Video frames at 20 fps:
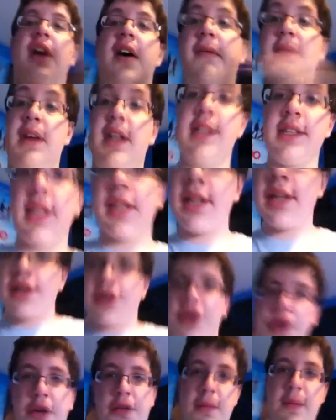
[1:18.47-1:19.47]
saw me a second
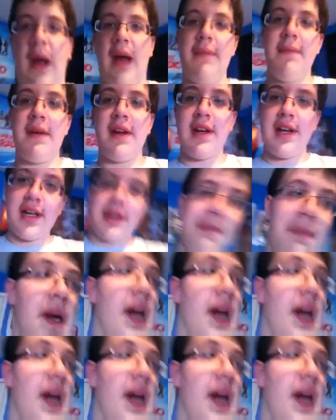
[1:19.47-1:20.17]
ago at midnight,